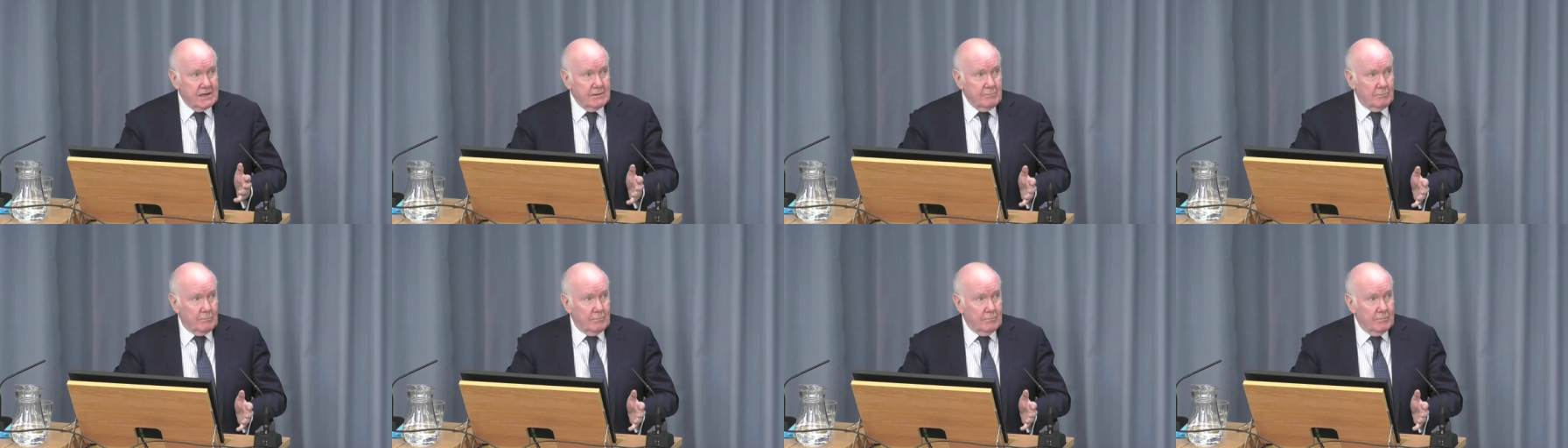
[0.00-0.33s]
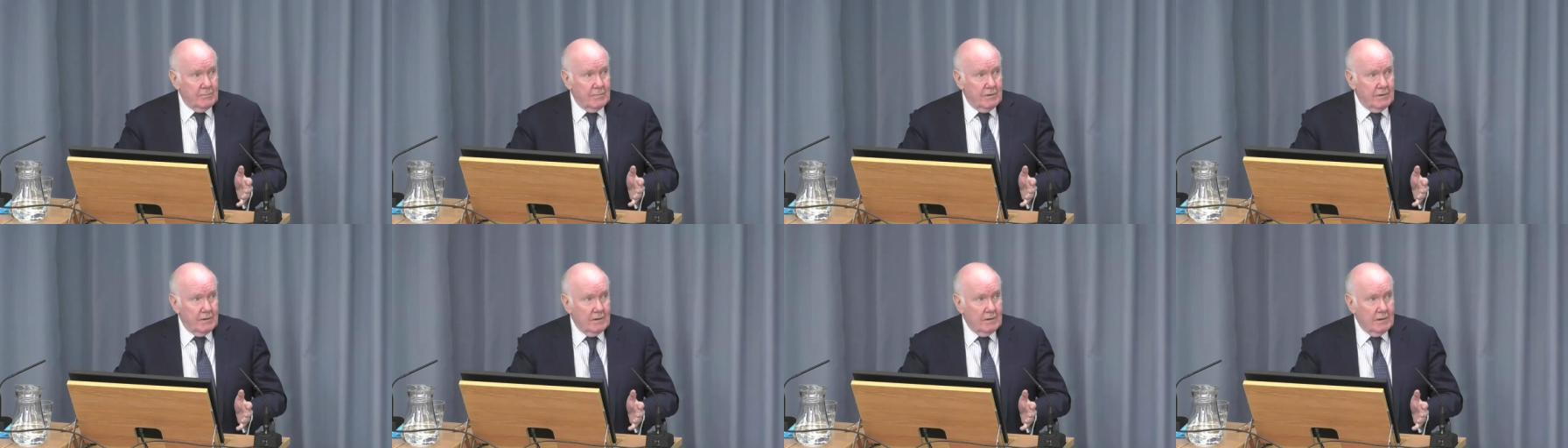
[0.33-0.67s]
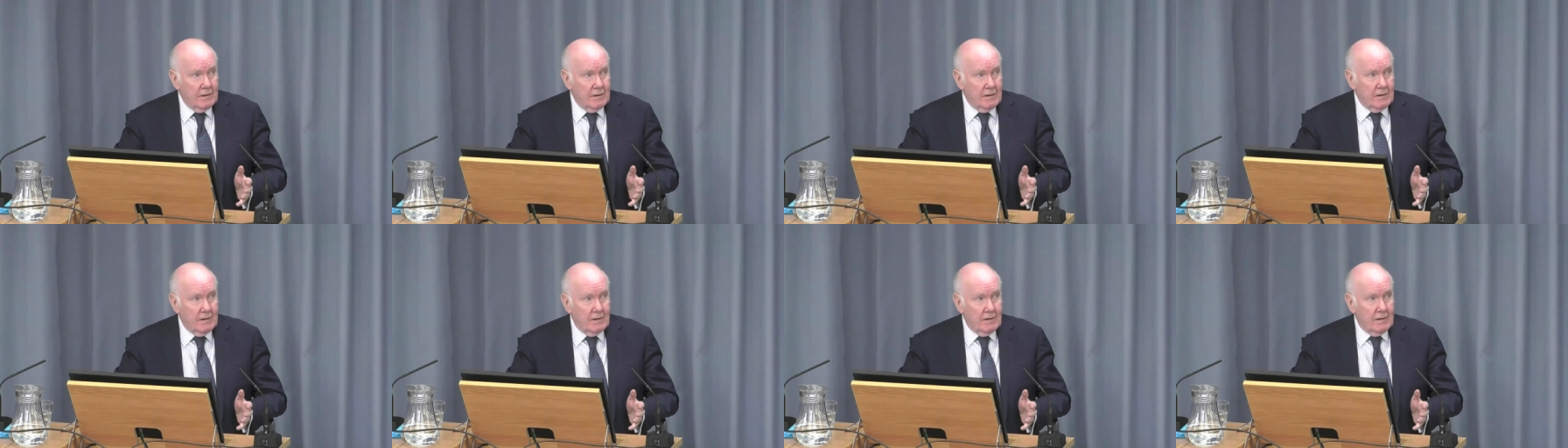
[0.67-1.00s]
scheme
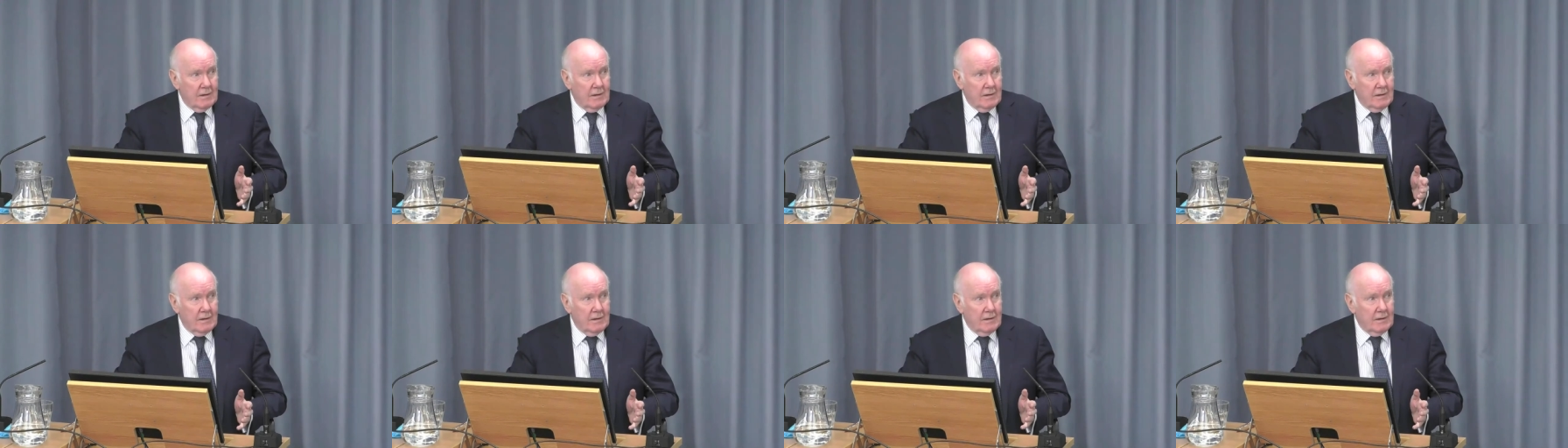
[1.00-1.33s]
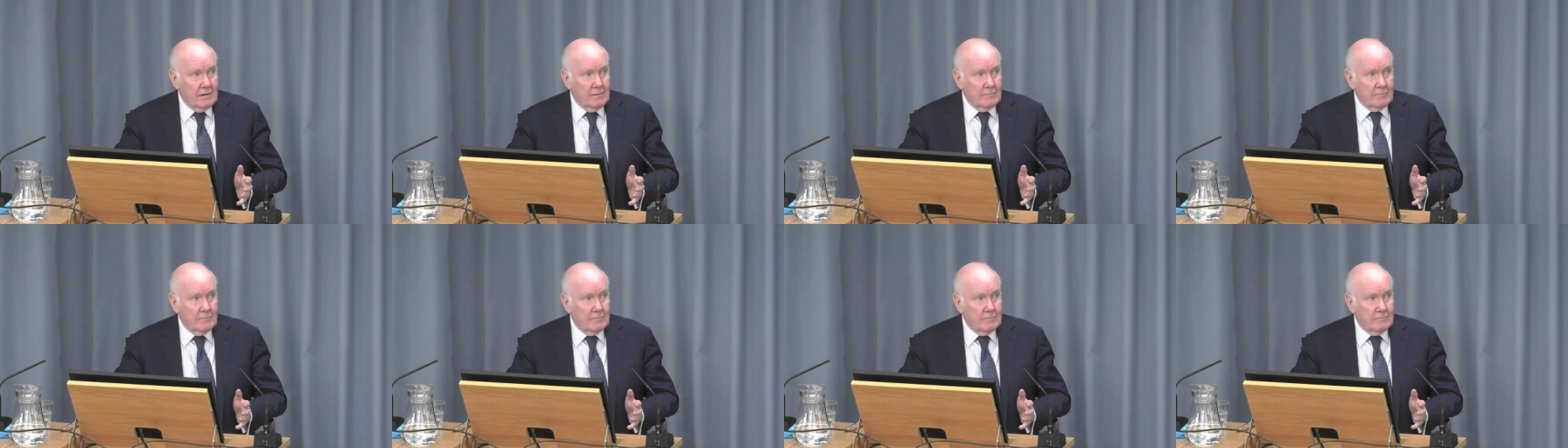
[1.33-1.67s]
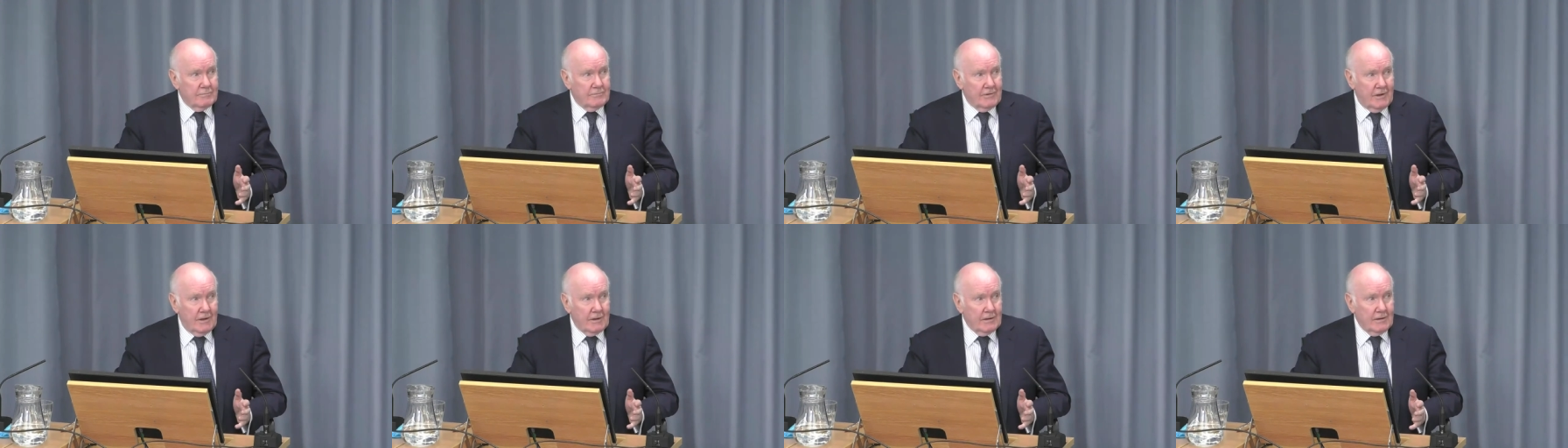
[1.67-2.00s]
um,
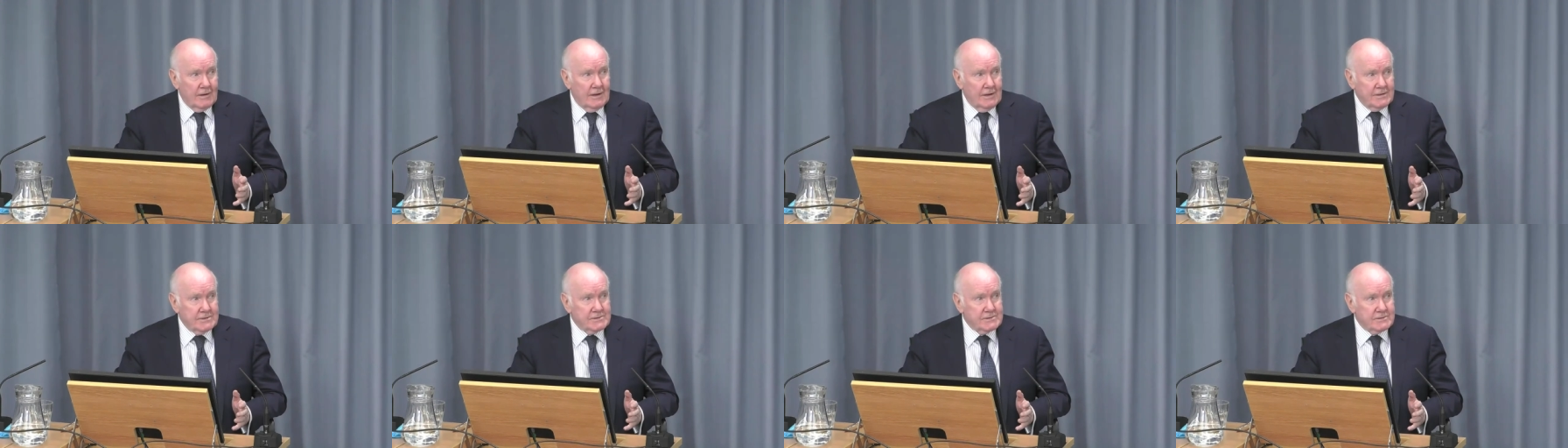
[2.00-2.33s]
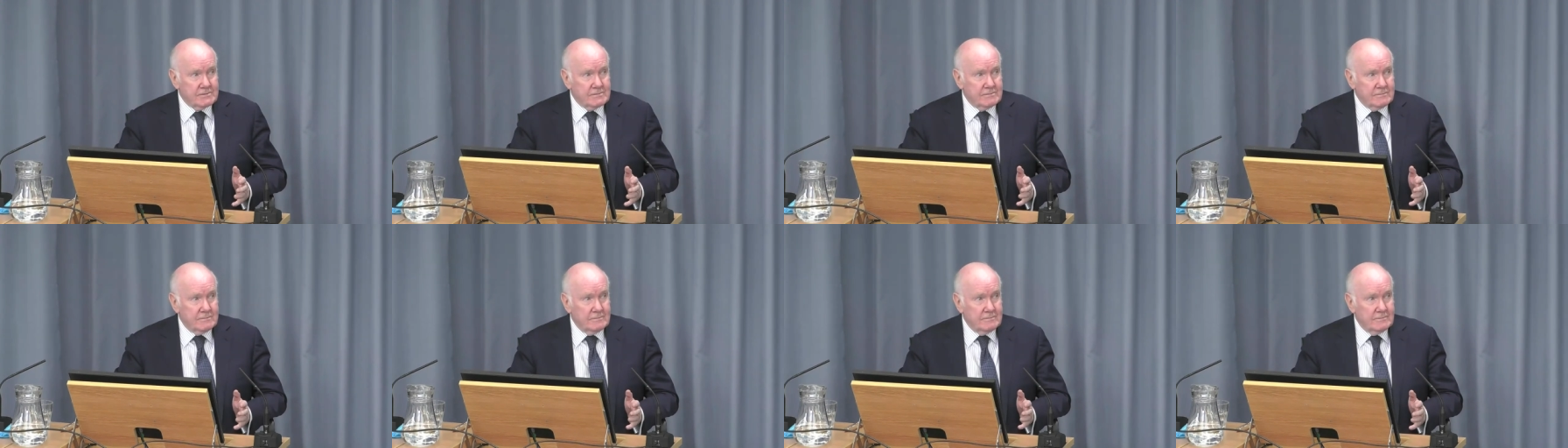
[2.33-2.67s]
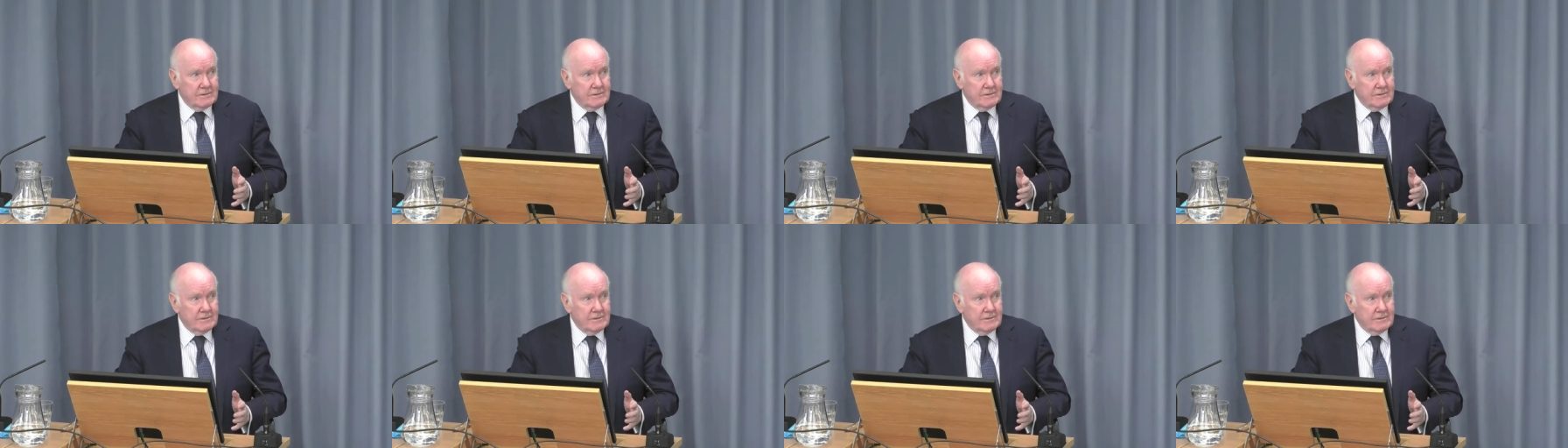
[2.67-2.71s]
far less,